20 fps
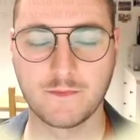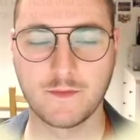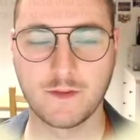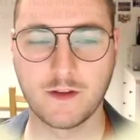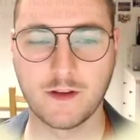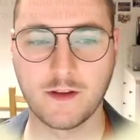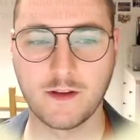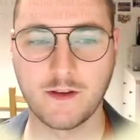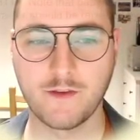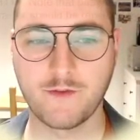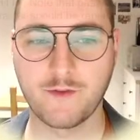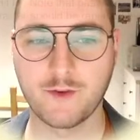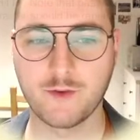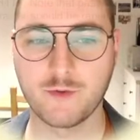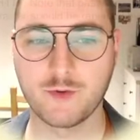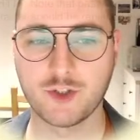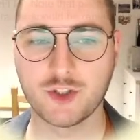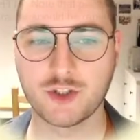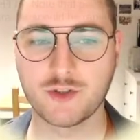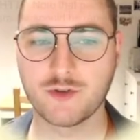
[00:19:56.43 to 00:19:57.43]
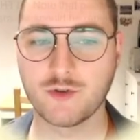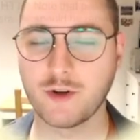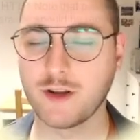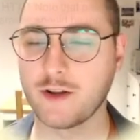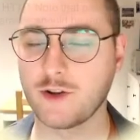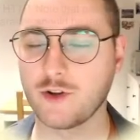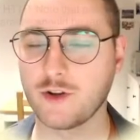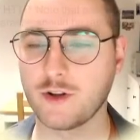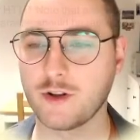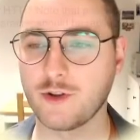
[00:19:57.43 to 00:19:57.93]
If you wish to
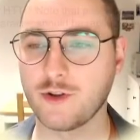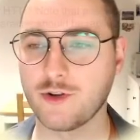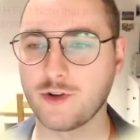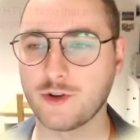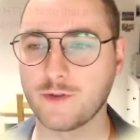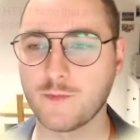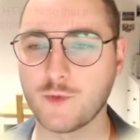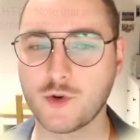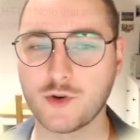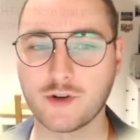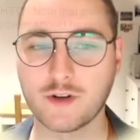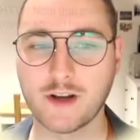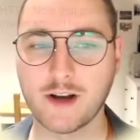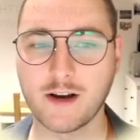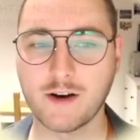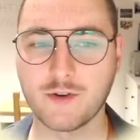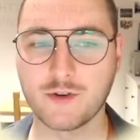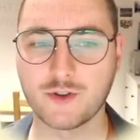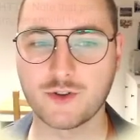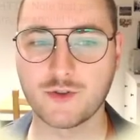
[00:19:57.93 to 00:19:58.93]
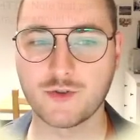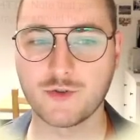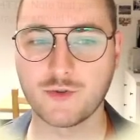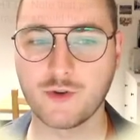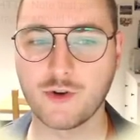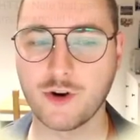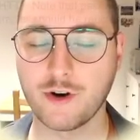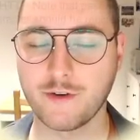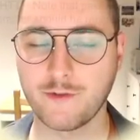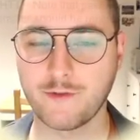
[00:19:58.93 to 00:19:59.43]
learn more on how to
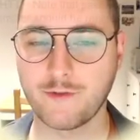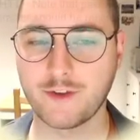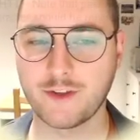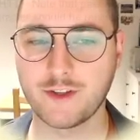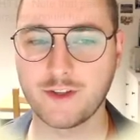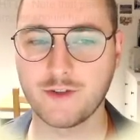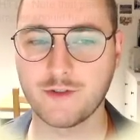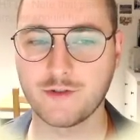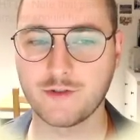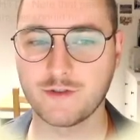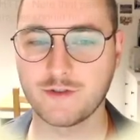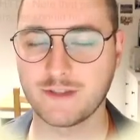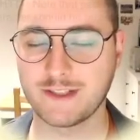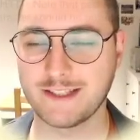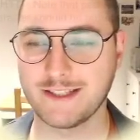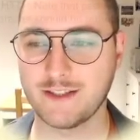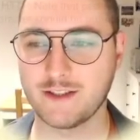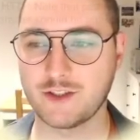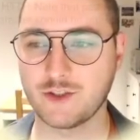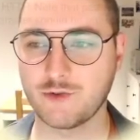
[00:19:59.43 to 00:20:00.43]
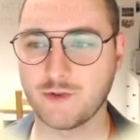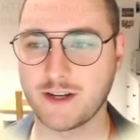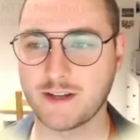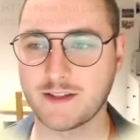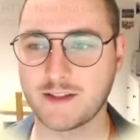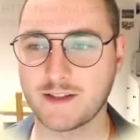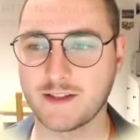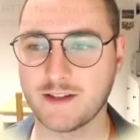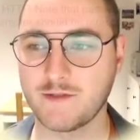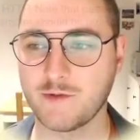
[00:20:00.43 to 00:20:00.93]
configure the tracks
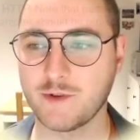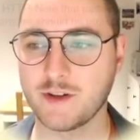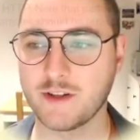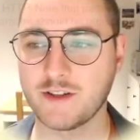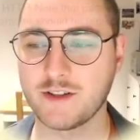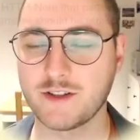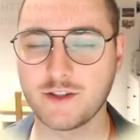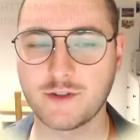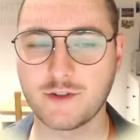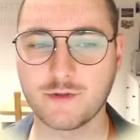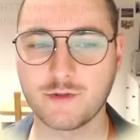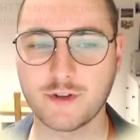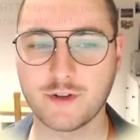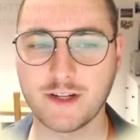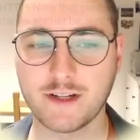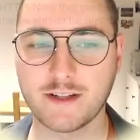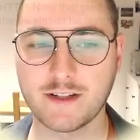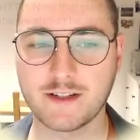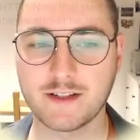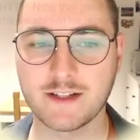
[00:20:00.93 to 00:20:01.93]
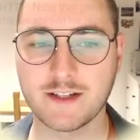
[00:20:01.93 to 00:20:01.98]
that were integrated,